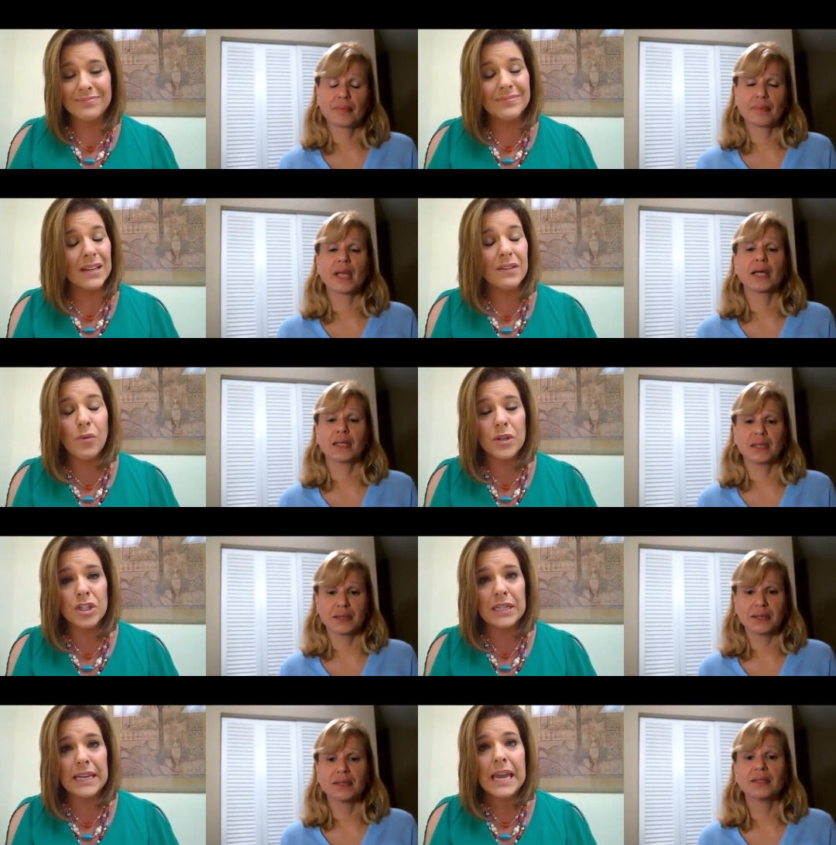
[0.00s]
Speaker 1: And
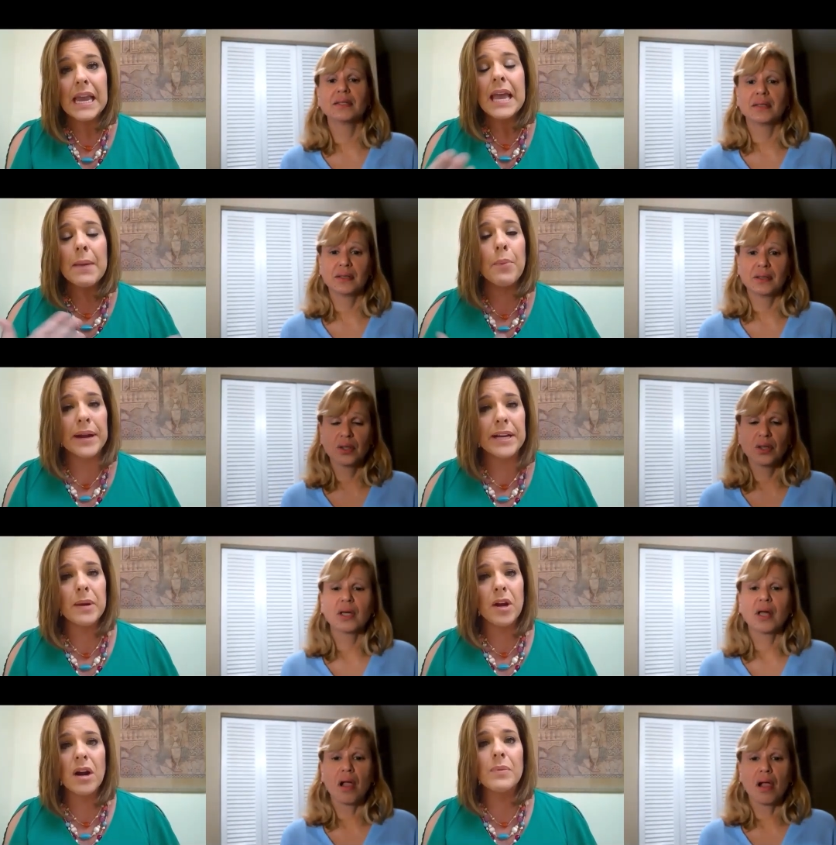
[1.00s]
unfortunately, it breaks
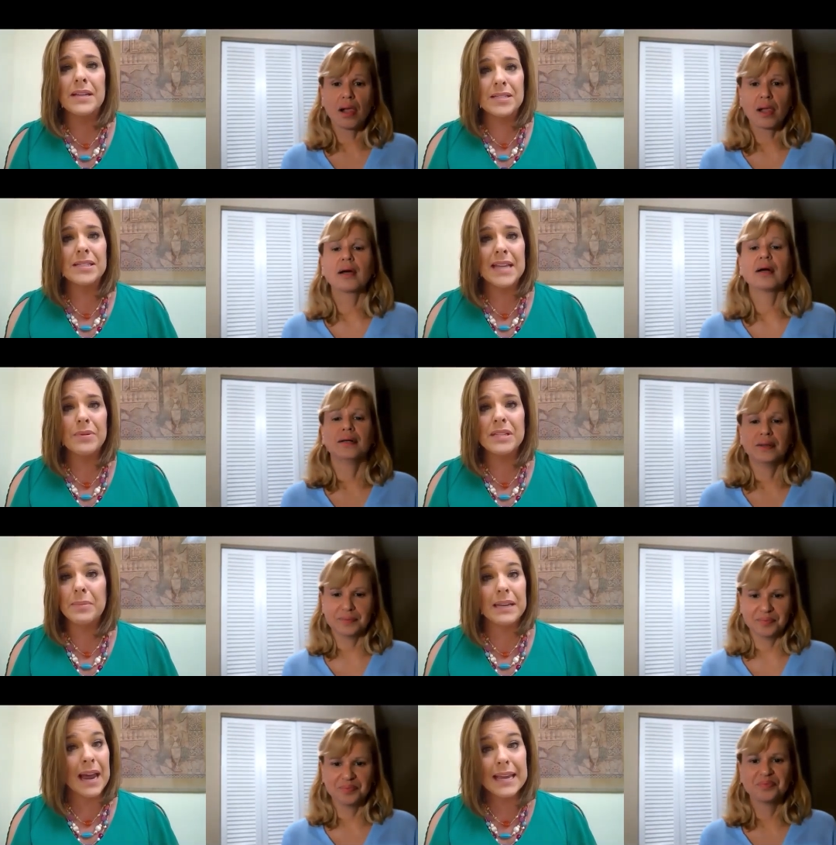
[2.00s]
my heart when I sit down with
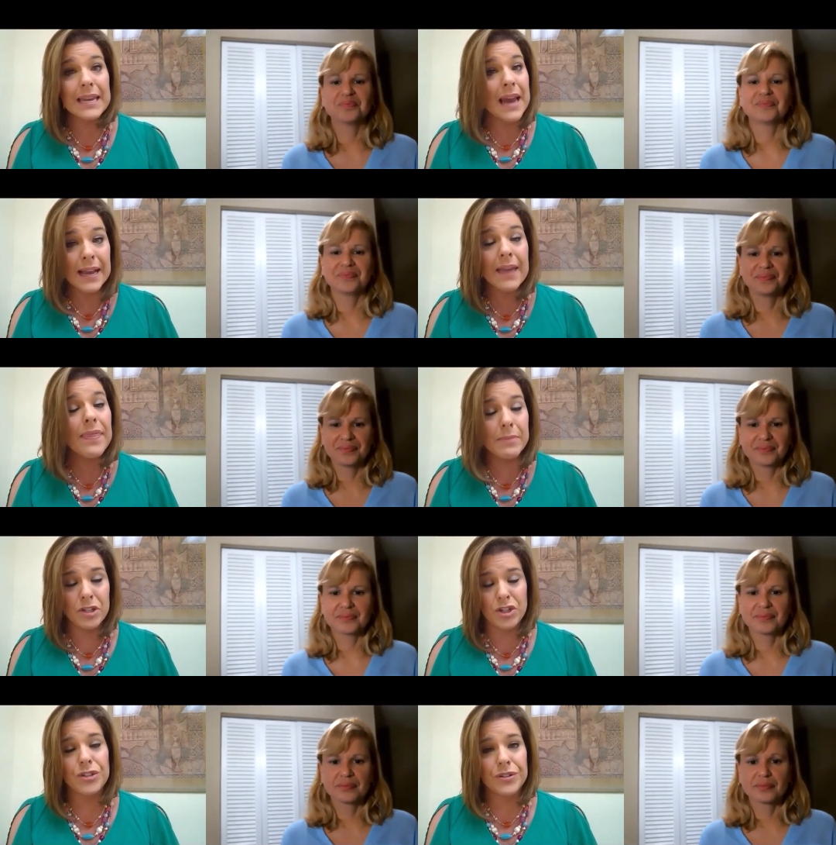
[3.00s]
somebody and I cannot get them
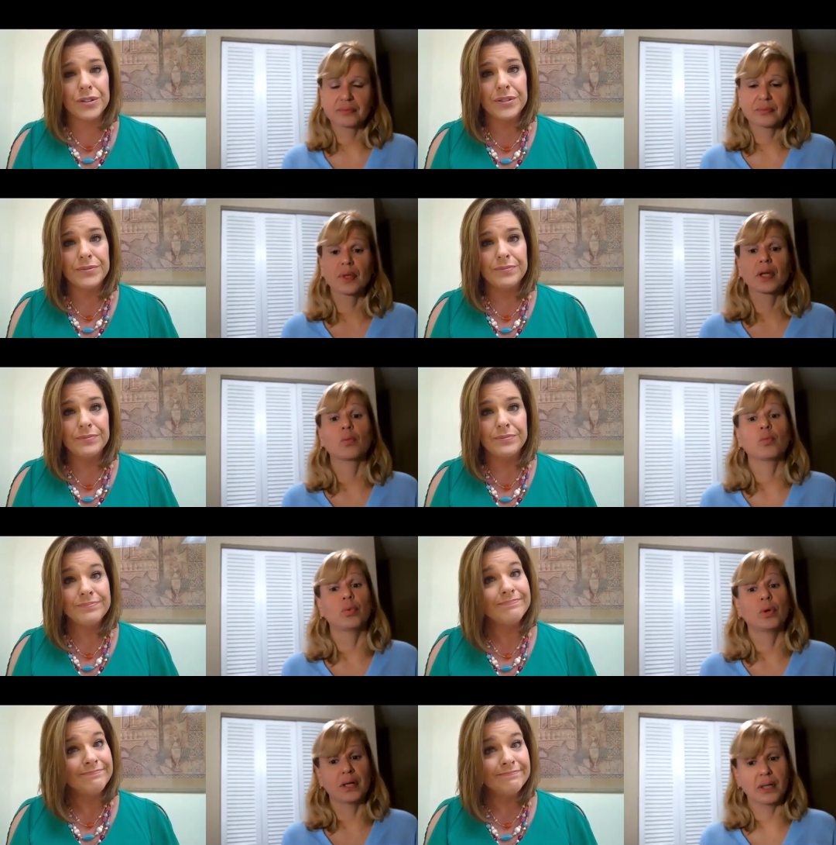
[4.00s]
insured.
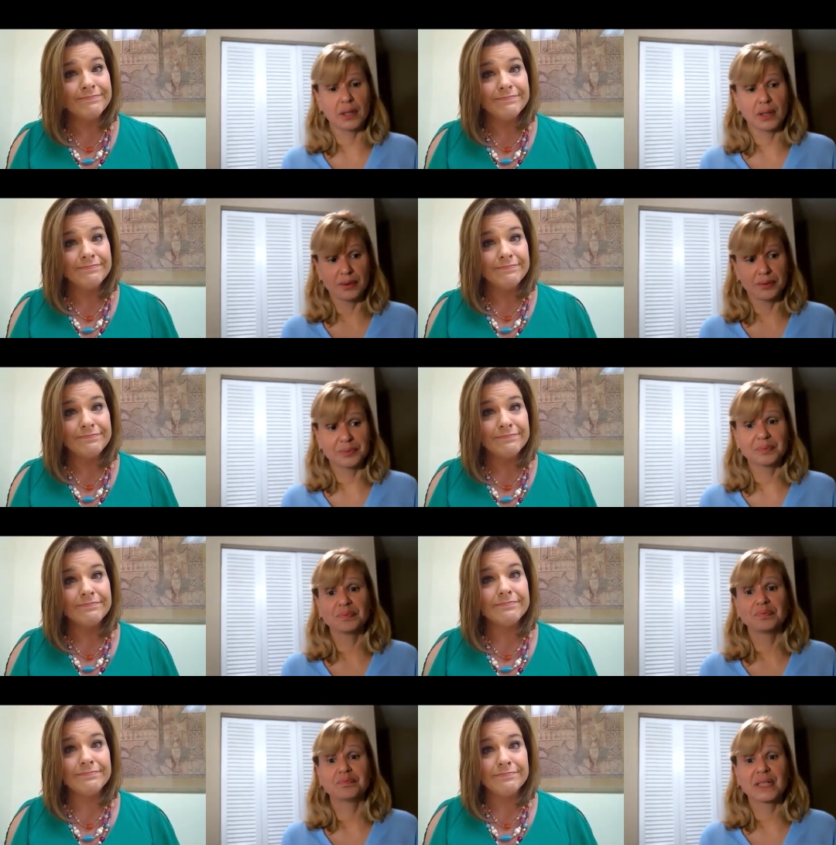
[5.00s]
Wow.
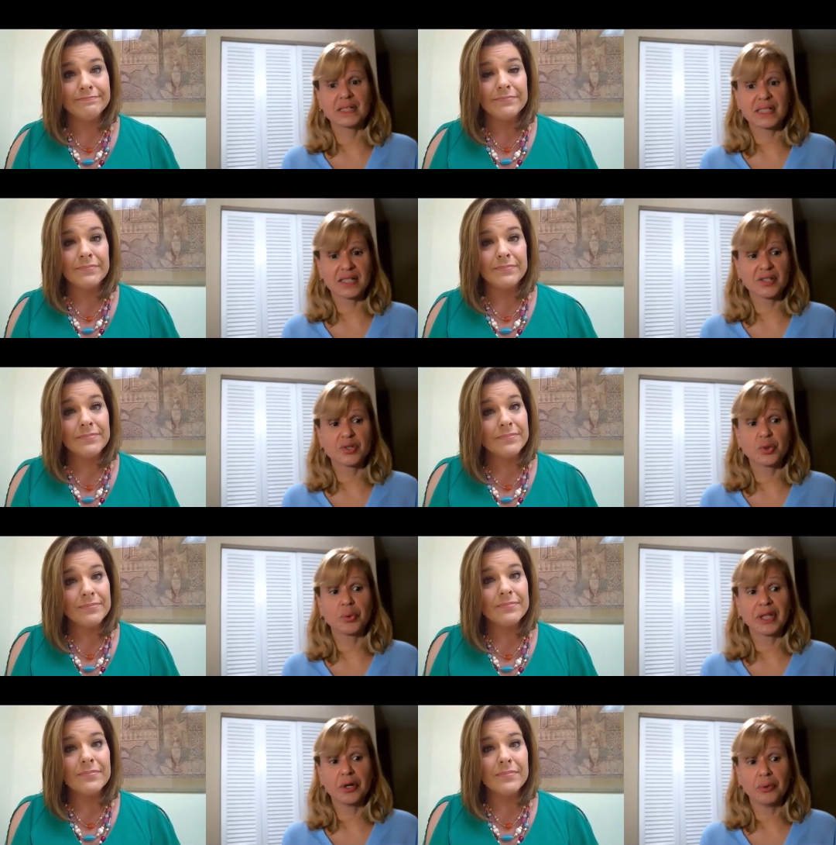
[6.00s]
Speaker 2: Because it has to
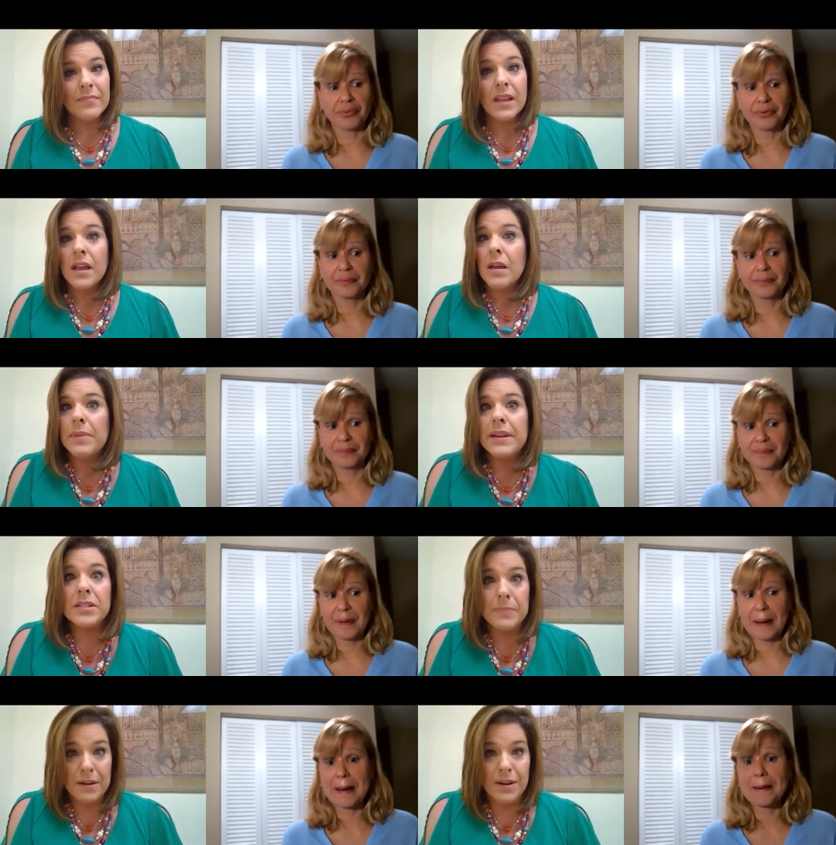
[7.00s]
do with health.
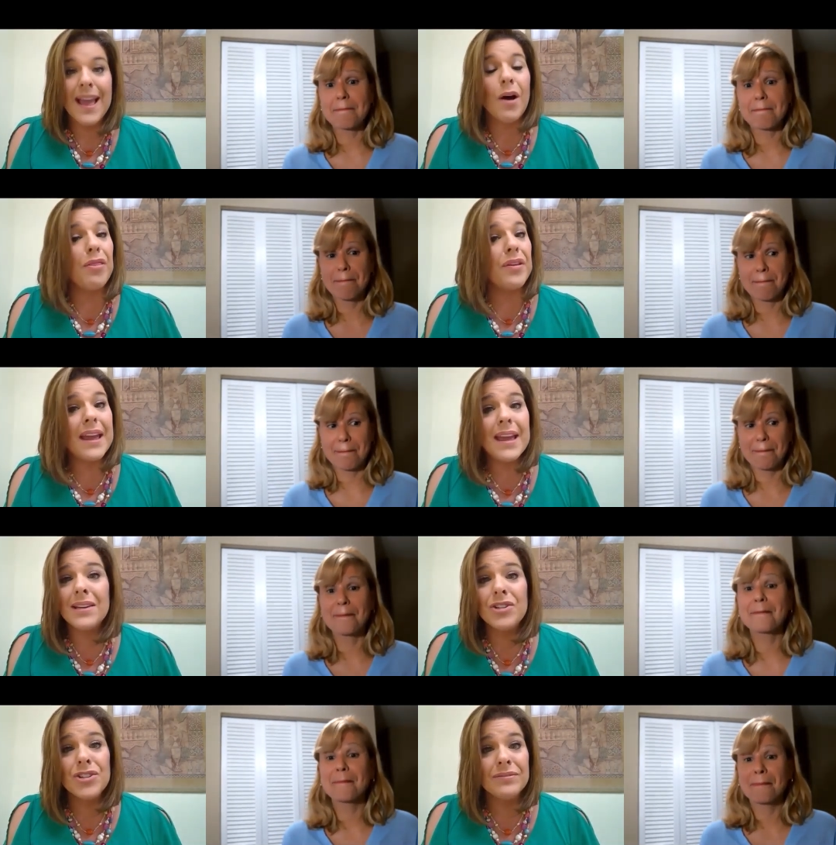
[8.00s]
Speaker 1: Because health and
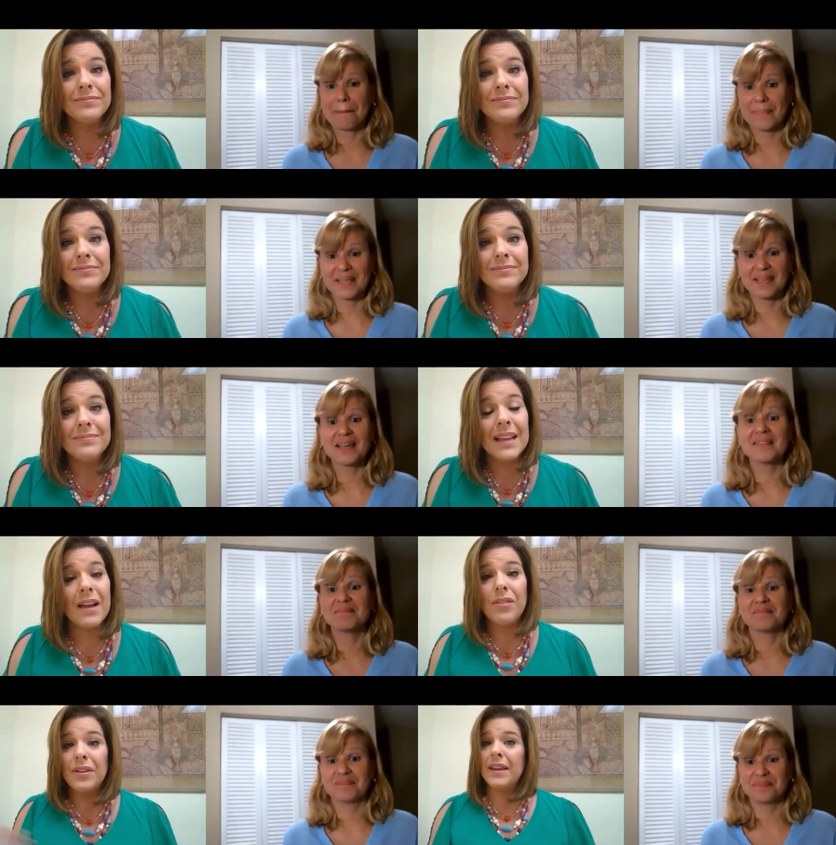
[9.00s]
age. Yeah.
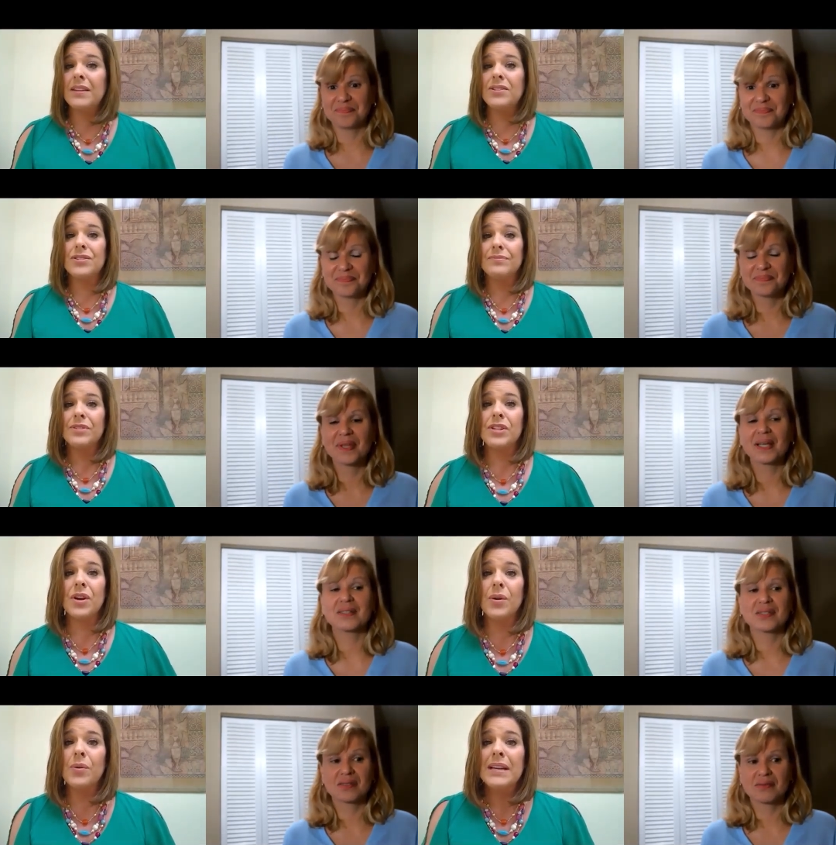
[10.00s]
Health and age.
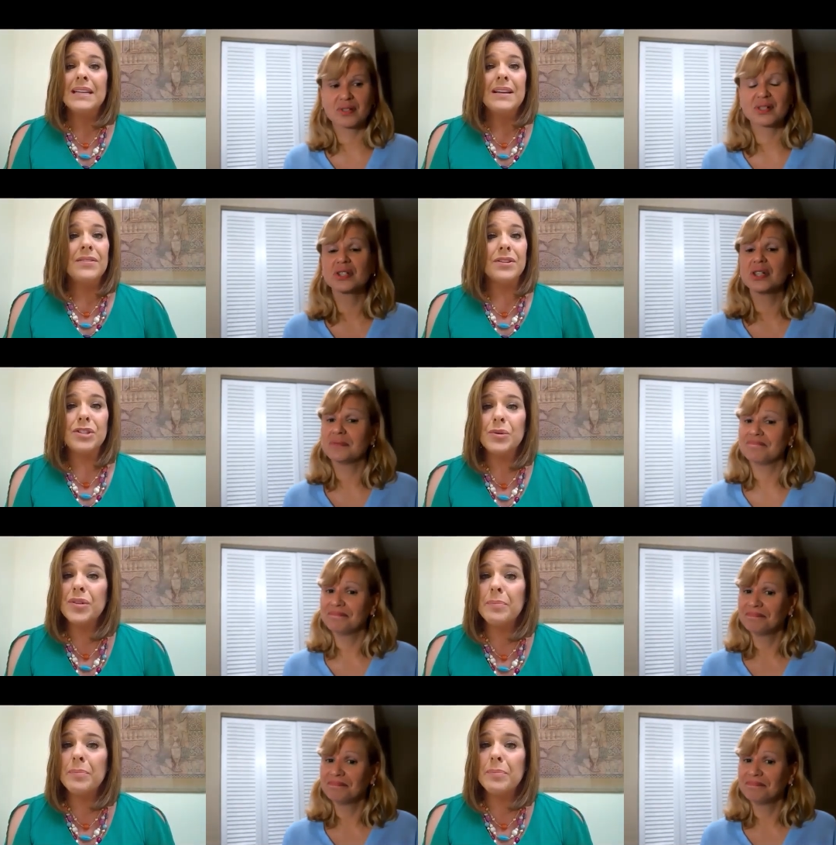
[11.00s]
So the sooner the